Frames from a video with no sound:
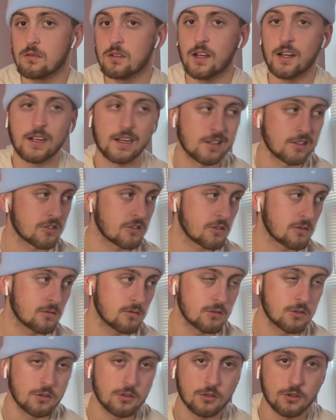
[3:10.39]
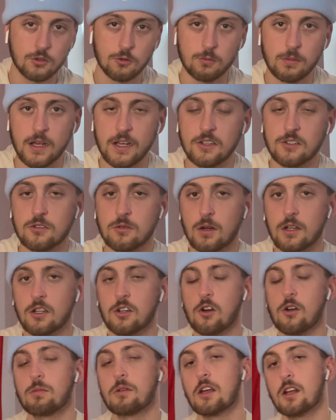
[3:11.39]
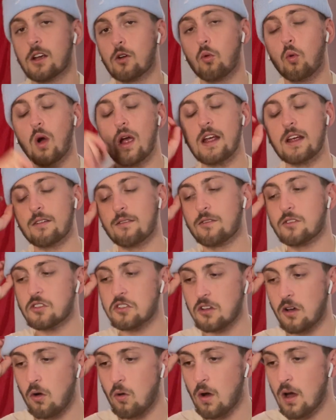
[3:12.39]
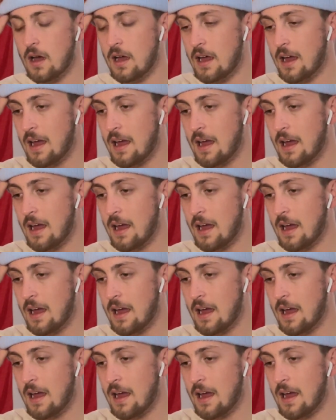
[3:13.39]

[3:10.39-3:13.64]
And I guess Eubanks, who ended up getting waived. So